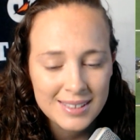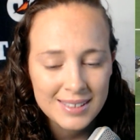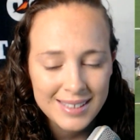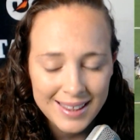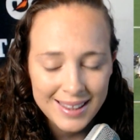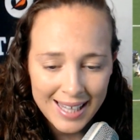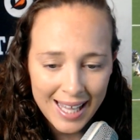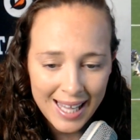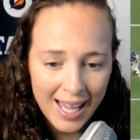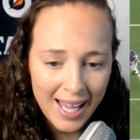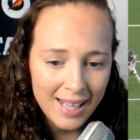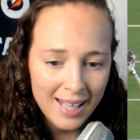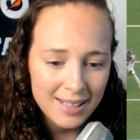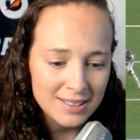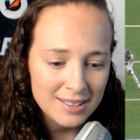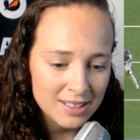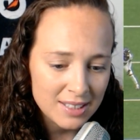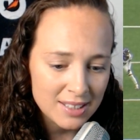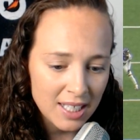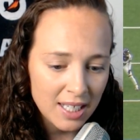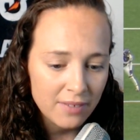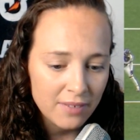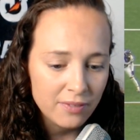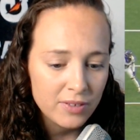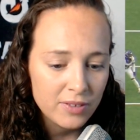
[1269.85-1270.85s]
that
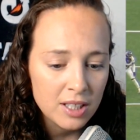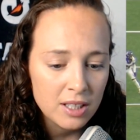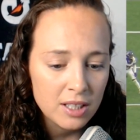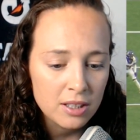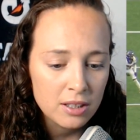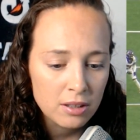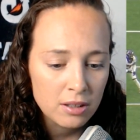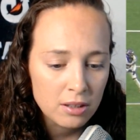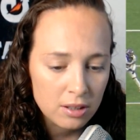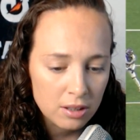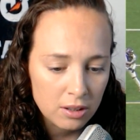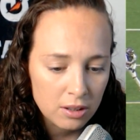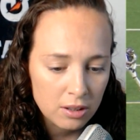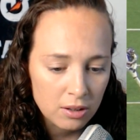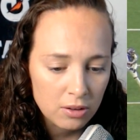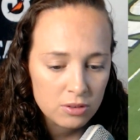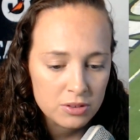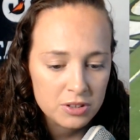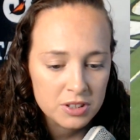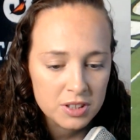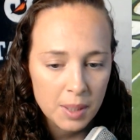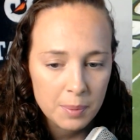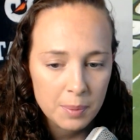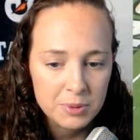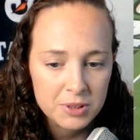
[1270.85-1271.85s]
safety
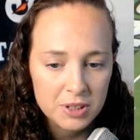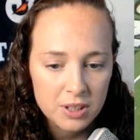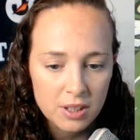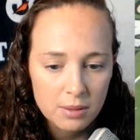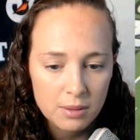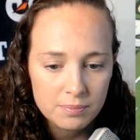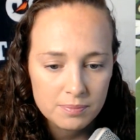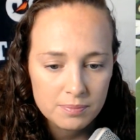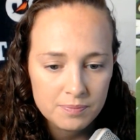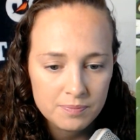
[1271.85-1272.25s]
steps up.